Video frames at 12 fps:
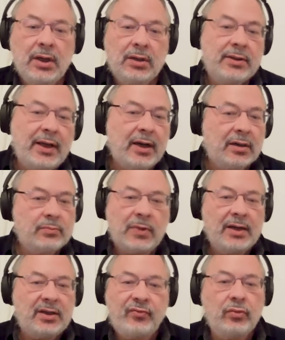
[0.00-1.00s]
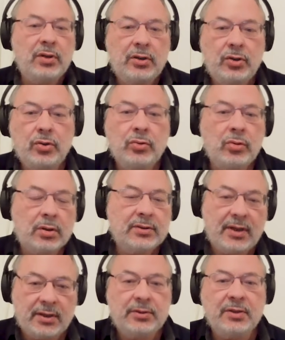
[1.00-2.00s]
they're either fooling you or
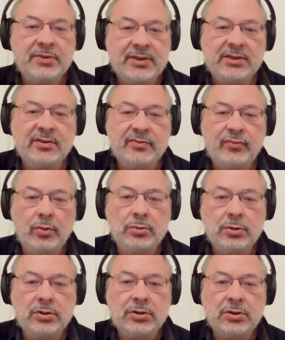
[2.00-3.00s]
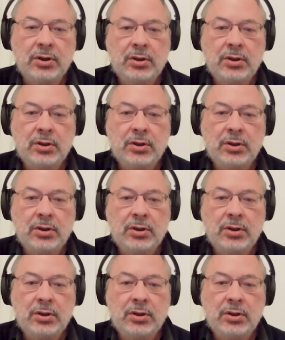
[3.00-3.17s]
they're themselves fools.